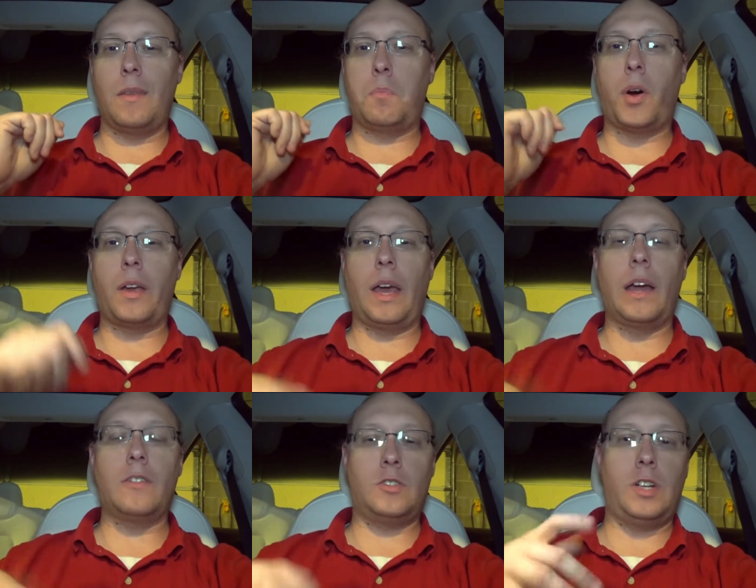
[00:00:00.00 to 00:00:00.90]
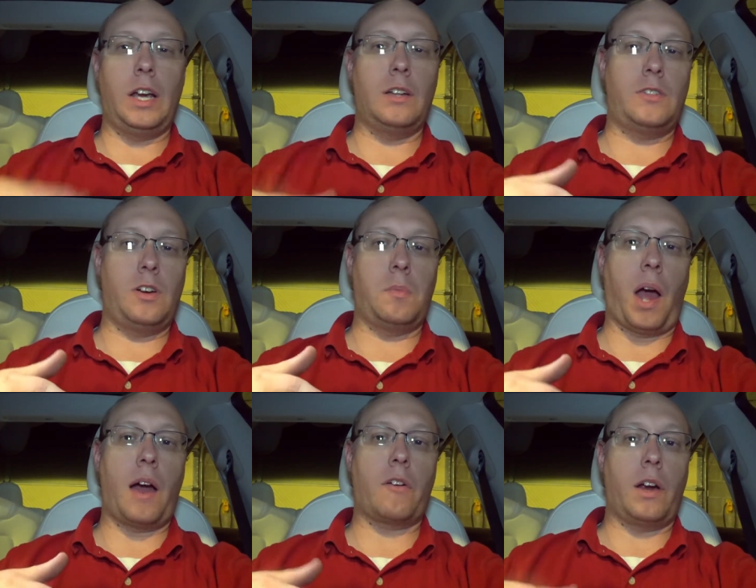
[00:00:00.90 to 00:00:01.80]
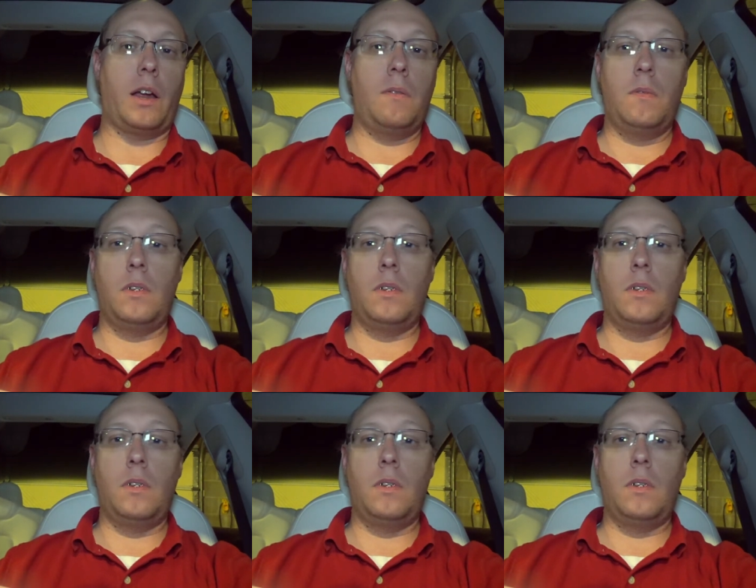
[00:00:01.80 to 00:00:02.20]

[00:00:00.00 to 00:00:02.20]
Putting energy into your battery.